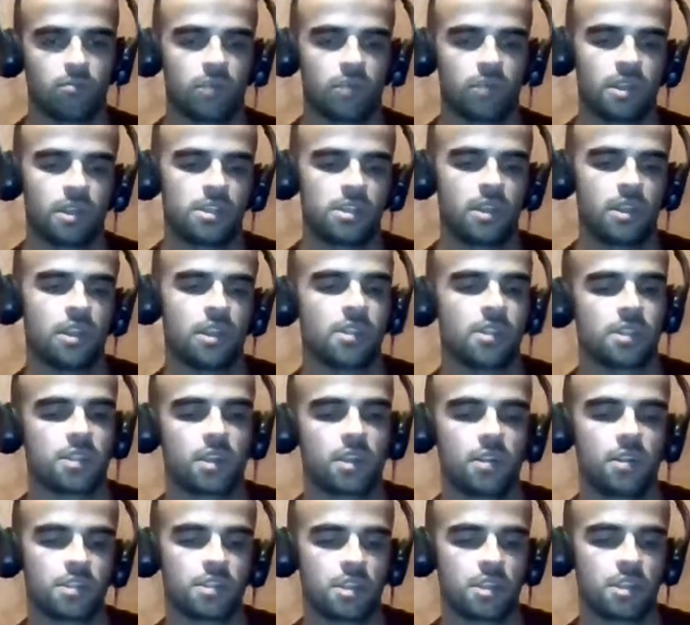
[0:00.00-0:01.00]
let's say his
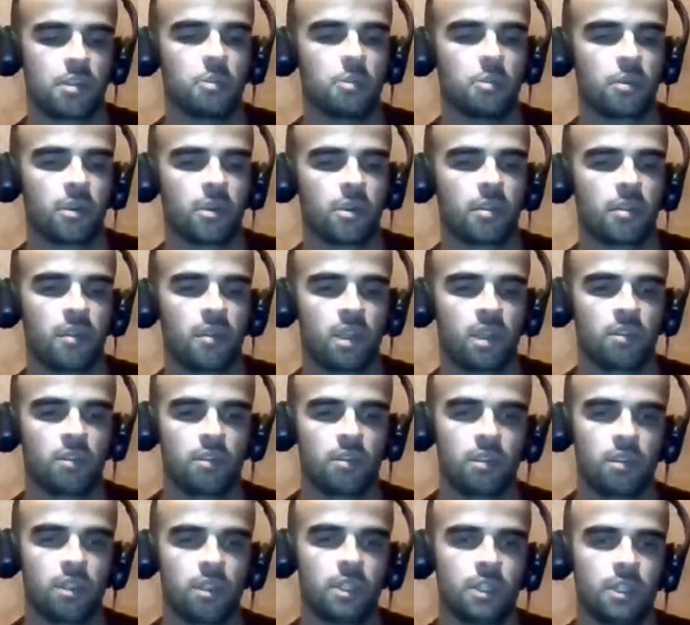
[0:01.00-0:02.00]
skill set into another
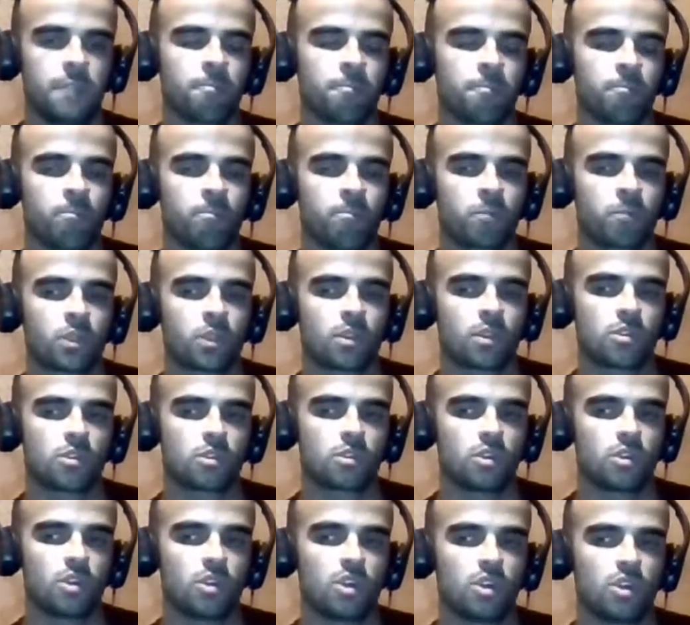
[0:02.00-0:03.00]
level.
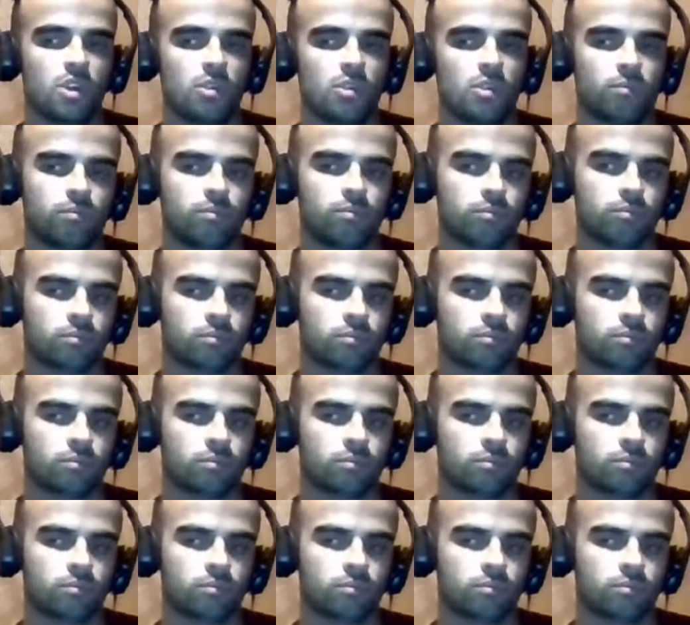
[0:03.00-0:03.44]
So